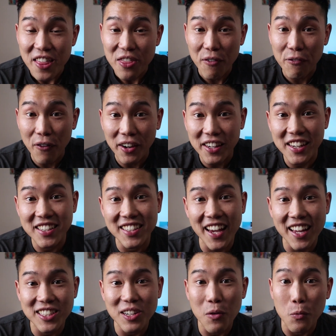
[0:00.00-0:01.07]
The funkiest
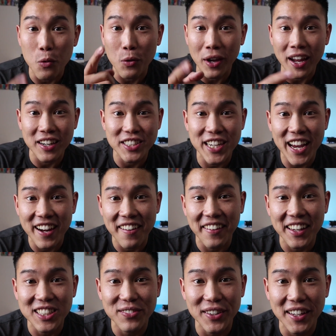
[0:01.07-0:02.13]
answer will get a shout out
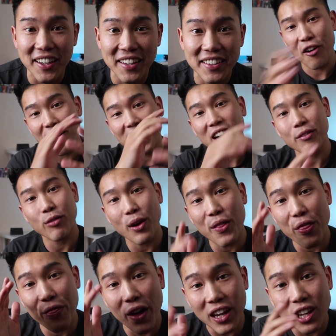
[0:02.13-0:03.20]
next video. All right,
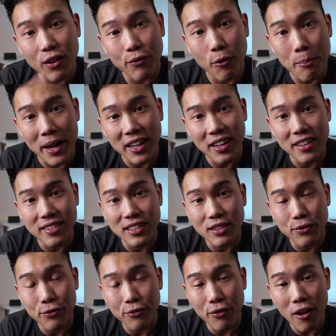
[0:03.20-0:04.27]
everyone, thank you for making it
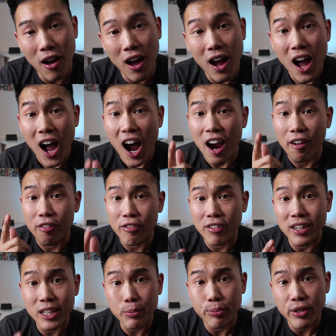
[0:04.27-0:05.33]
this far. I
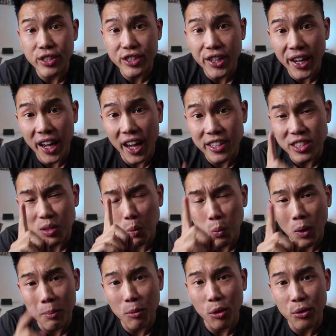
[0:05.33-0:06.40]
really appreciate it. And
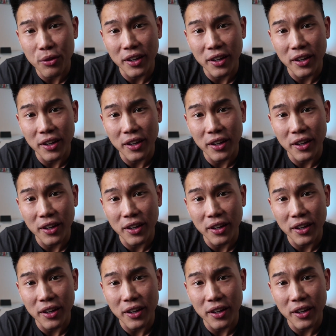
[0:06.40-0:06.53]
just one more